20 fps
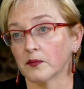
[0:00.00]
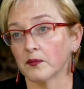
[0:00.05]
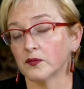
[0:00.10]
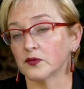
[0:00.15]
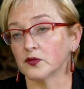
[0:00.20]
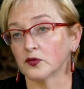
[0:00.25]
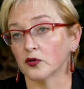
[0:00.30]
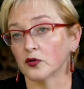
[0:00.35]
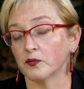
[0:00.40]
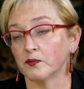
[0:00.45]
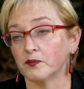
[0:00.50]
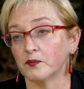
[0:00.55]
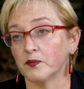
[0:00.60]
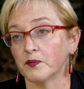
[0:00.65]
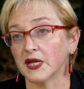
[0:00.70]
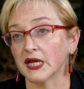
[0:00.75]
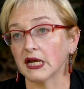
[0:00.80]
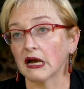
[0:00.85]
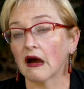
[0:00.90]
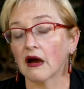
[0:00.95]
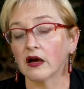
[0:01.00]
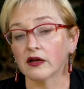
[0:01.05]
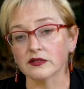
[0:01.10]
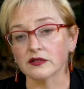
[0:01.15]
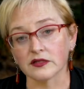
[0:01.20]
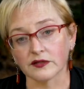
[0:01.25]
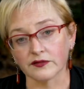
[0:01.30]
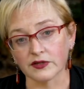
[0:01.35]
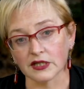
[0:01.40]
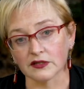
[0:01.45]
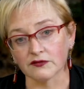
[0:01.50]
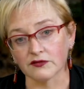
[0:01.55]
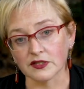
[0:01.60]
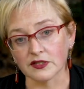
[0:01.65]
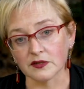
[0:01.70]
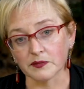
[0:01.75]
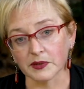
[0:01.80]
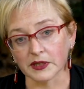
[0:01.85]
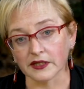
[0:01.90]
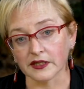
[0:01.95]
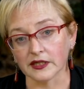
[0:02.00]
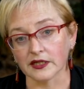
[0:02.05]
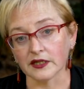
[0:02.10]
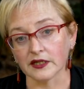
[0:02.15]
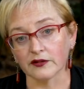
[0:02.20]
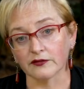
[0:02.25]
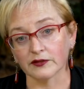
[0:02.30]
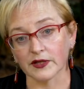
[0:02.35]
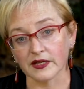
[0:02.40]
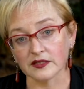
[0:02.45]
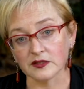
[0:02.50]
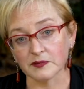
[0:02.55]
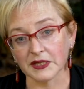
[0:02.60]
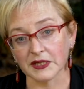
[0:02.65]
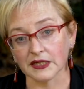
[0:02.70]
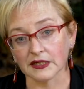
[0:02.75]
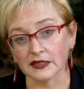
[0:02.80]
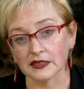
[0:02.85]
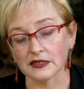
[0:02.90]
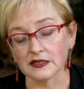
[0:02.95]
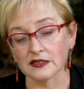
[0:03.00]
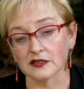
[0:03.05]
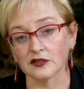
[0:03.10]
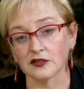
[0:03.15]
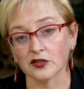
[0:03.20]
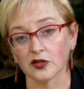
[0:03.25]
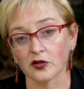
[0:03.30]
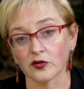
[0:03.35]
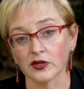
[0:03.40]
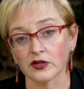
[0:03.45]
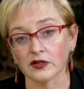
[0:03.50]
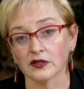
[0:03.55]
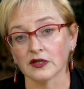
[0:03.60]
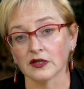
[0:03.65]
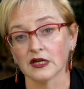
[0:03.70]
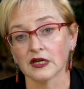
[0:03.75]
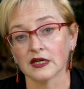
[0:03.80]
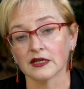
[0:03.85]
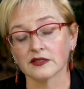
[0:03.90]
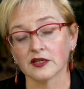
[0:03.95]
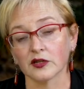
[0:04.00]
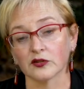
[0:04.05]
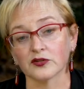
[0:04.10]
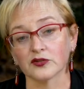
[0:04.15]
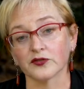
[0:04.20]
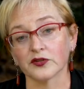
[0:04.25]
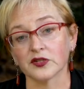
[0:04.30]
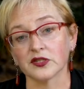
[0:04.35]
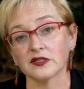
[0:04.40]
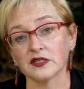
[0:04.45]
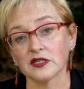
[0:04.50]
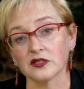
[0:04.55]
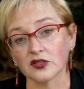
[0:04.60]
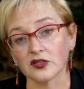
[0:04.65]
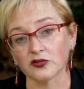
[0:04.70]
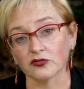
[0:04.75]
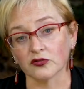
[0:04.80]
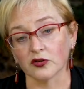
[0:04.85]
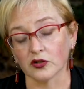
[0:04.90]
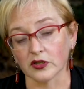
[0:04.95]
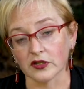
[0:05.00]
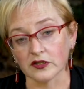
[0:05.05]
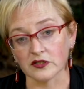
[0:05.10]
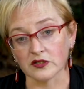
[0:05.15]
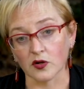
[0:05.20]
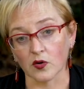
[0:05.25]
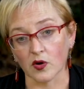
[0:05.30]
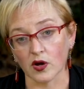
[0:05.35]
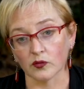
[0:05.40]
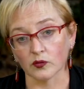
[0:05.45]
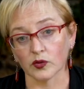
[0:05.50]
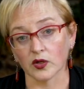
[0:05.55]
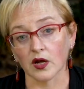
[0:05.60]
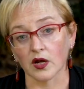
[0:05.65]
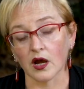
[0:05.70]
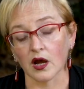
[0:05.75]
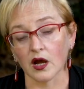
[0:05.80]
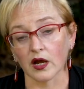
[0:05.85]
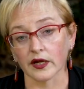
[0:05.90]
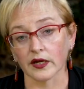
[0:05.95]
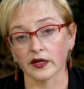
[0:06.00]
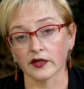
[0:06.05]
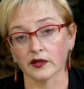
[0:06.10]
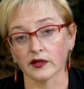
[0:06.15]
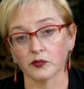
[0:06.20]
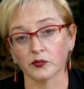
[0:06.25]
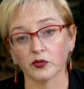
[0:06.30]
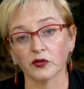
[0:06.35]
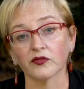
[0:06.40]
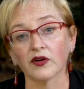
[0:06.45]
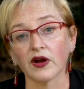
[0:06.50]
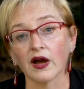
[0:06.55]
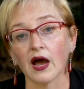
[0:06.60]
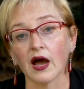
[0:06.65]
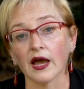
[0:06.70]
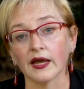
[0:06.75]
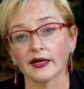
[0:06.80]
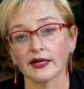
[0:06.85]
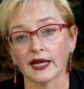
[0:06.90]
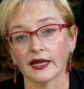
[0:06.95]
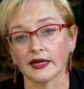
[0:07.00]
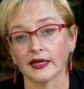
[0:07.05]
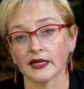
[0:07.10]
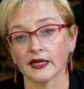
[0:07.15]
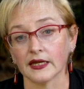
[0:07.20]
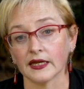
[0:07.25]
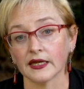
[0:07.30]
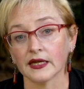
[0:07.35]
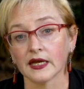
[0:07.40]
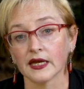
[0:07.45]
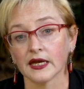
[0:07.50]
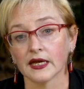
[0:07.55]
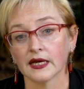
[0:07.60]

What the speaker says: Sort of because of the invisibility of lesbians, the Centers for Disease Control and so on were not going to provide any